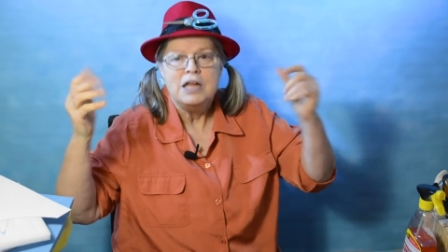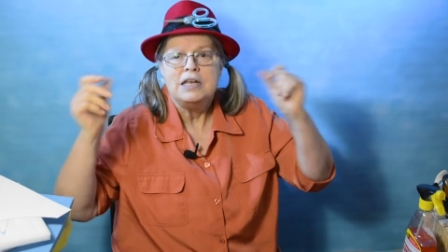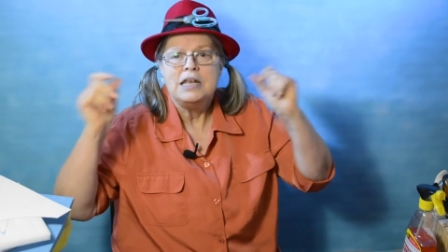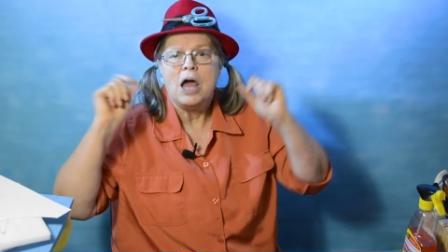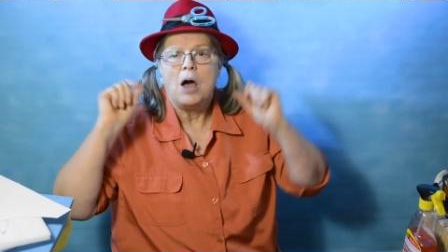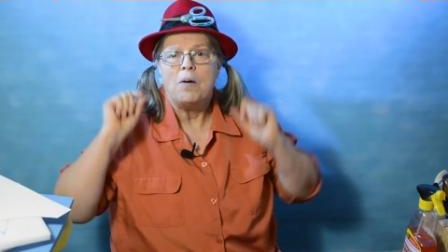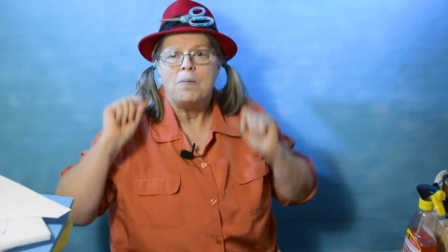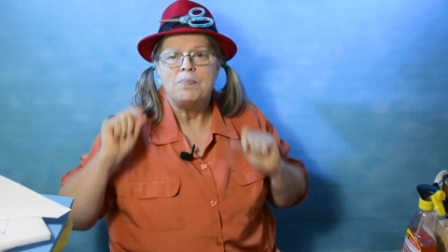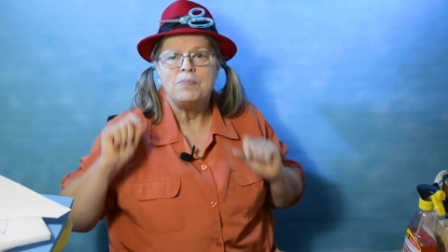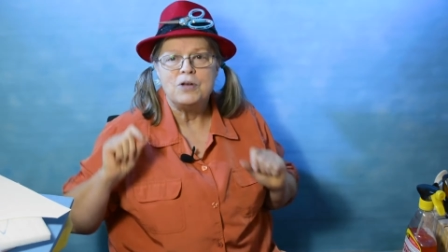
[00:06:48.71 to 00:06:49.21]

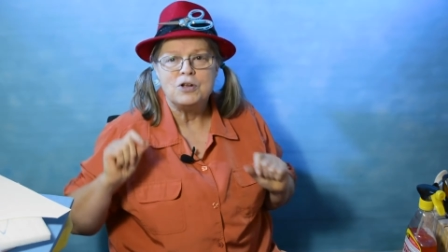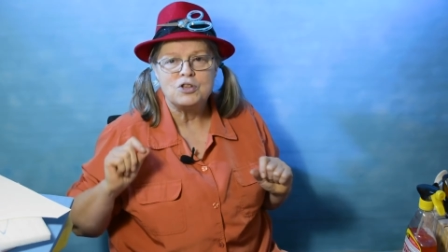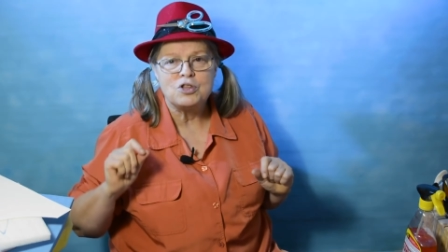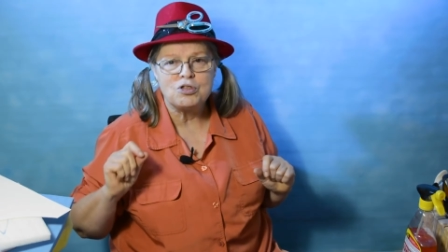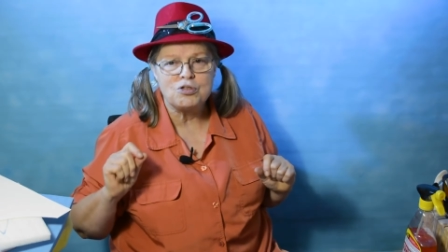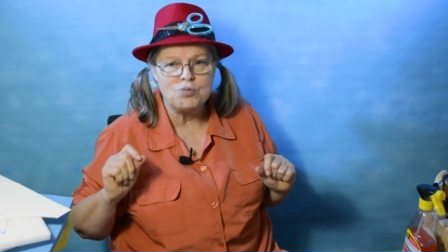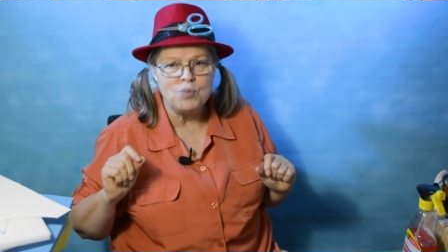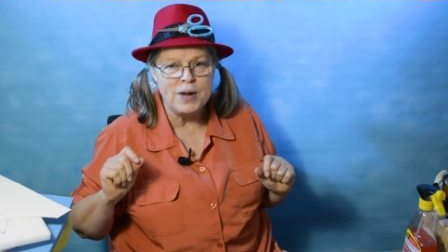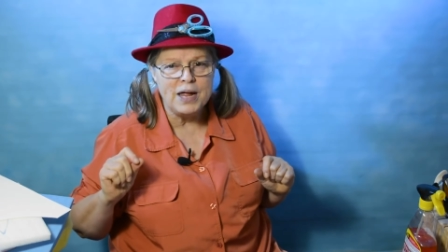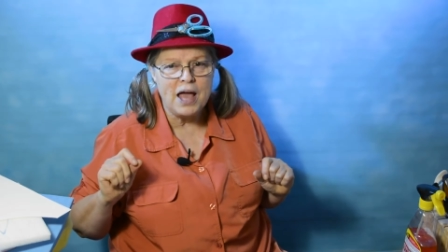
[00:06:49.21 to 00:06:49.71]
Now, there's
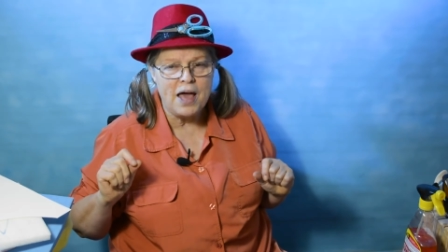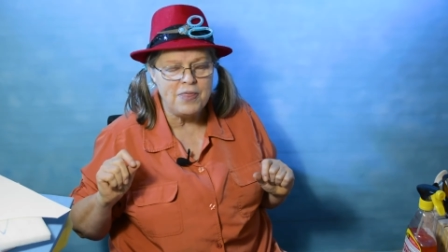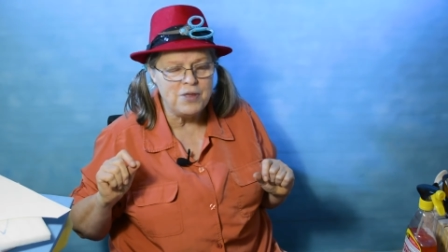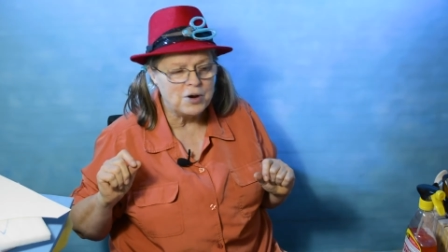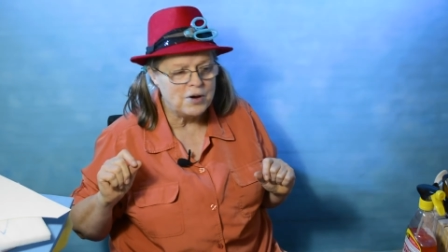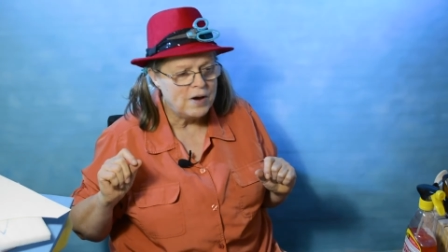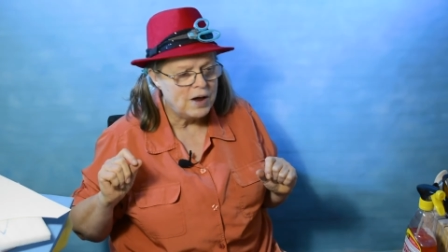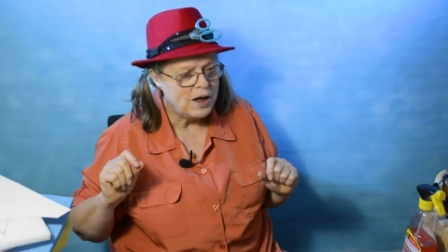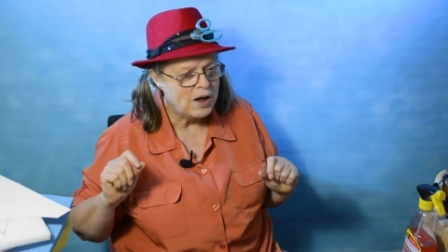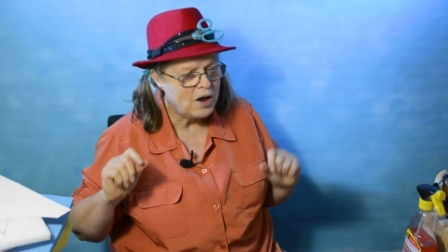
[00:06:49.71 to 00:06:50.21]
3
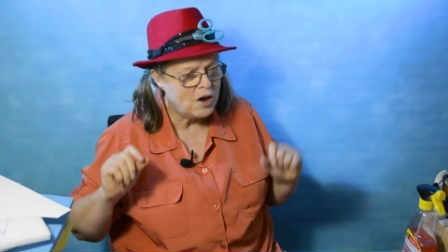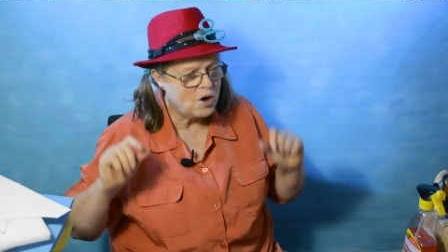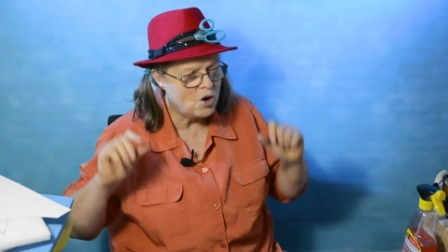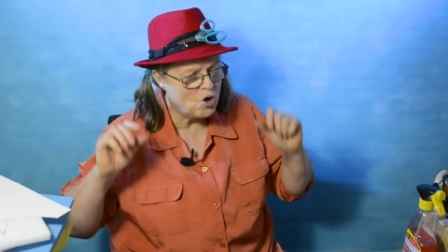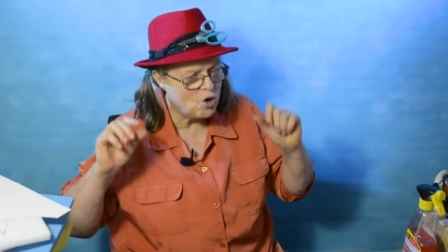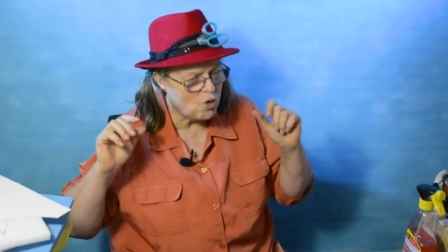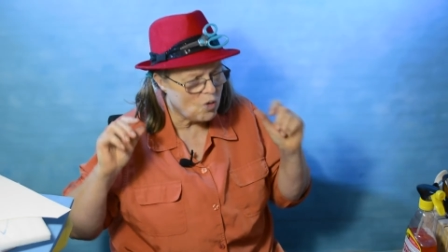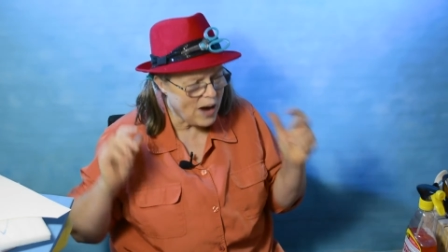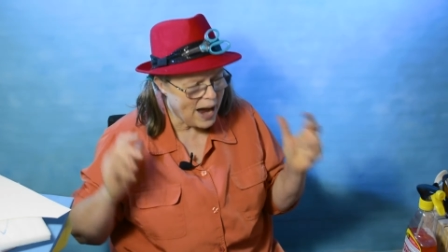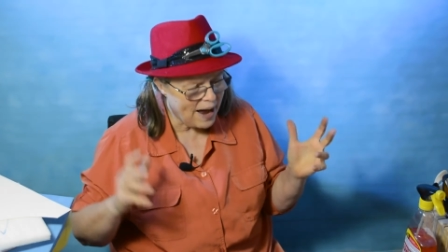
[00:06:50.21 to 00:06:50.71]
other
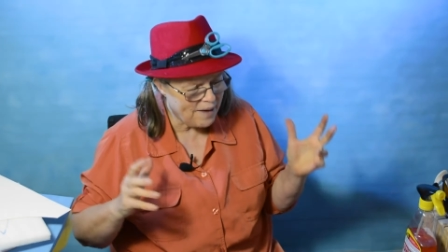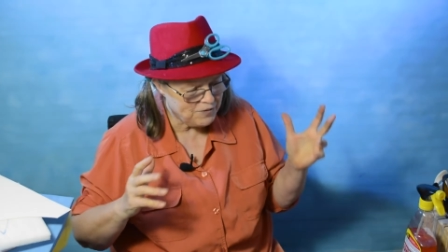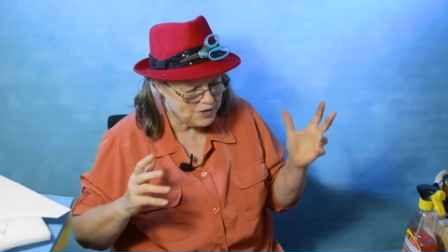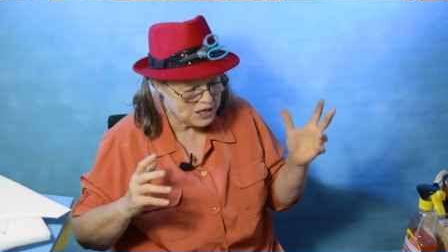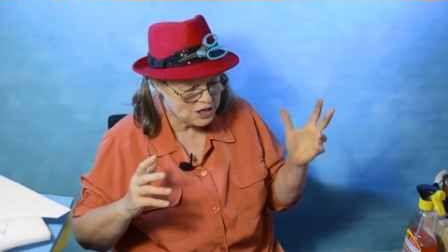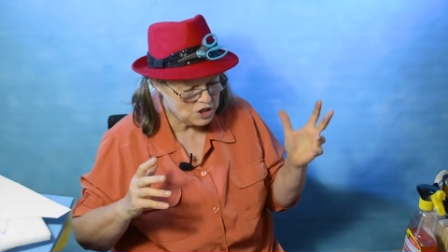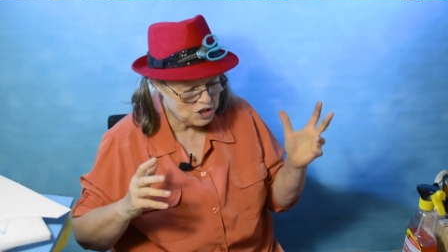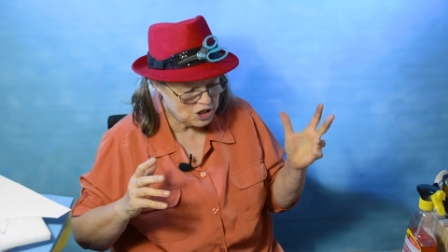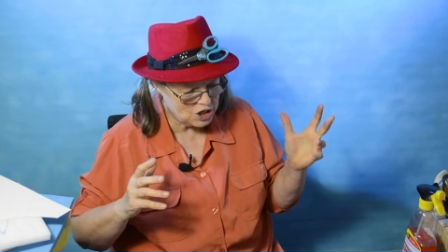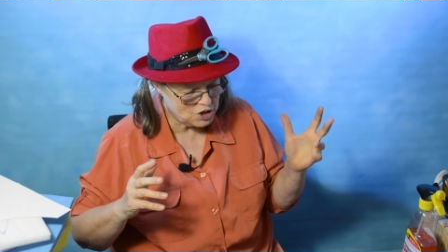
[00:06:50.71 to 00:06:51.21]

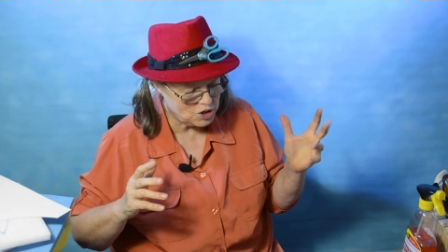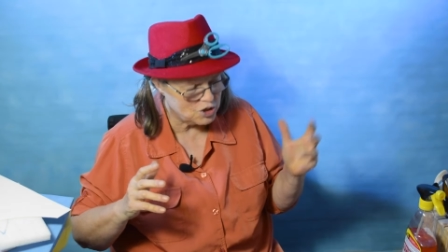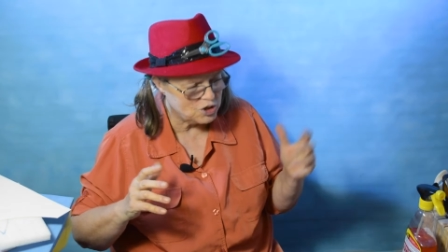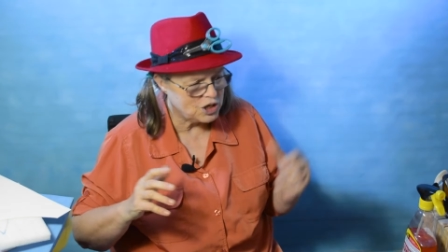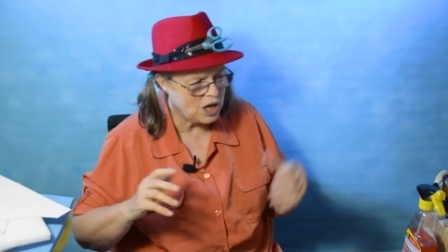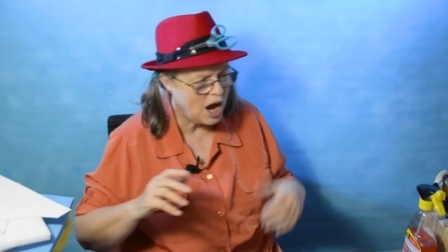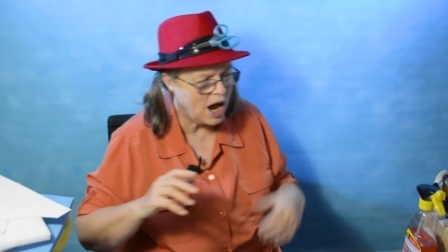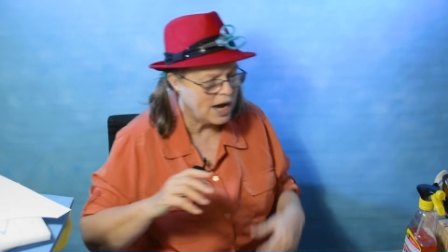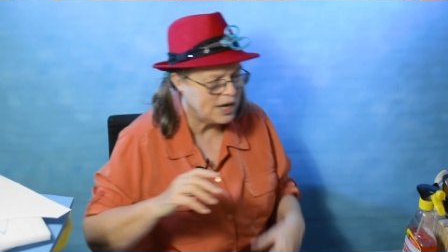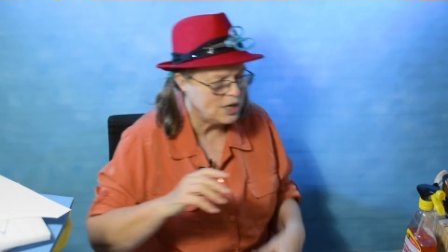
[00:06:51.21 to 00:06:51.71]
Crafty scissors I